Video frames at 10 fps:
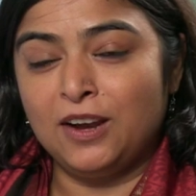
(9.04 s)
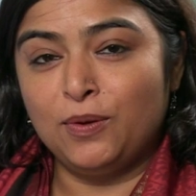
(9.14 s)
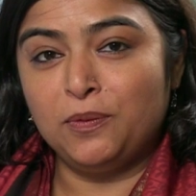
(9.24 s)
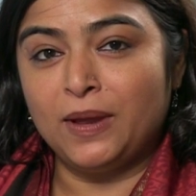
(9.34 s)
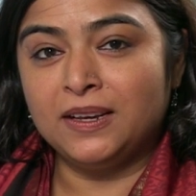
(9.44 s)
Hello
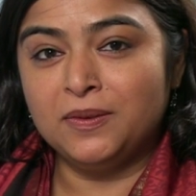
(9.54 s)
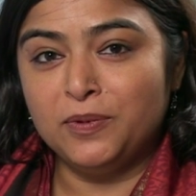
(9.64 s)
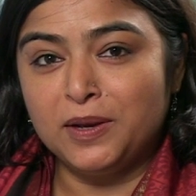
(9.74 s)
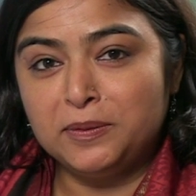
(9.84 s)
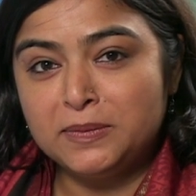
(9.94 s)
and welcome.
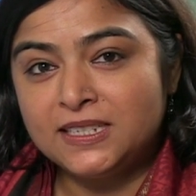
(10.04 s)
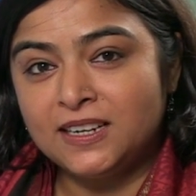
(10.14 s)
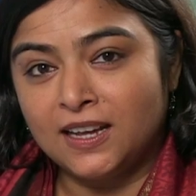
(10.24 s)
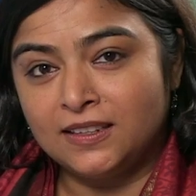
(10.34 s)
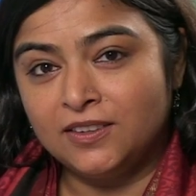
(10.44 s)
We are with Mr.
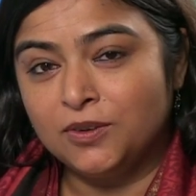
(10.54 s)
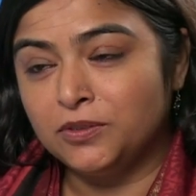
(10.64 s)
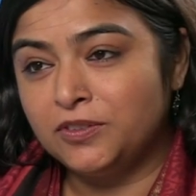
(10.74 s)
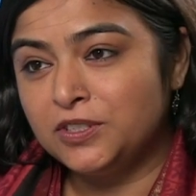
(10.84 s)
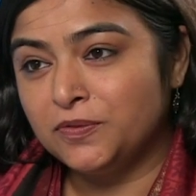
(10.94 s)
Nadir
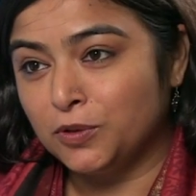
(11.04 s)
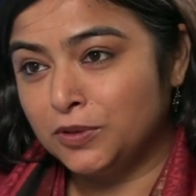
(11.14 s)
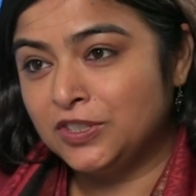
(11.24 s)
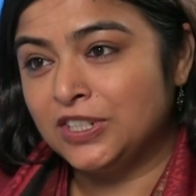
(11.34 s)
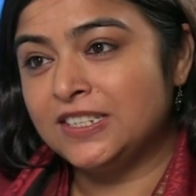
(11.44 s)
Godrej of
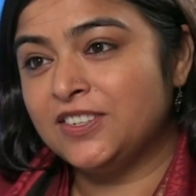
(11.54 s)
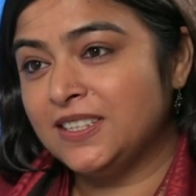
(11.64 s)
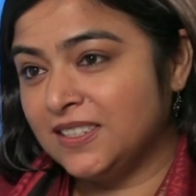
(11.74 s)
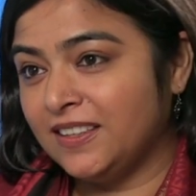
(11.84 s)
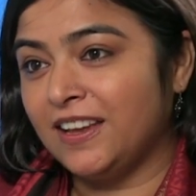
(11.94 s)
Godrej
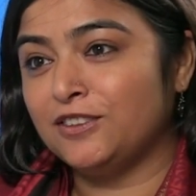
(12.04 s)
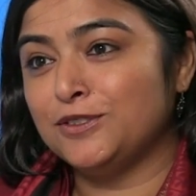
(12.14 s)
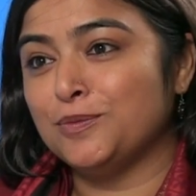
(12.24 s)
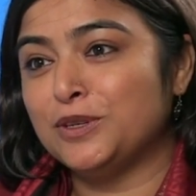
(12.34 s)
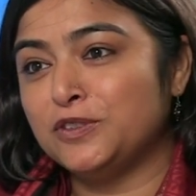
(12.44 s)
Industries. Sir, thank you so much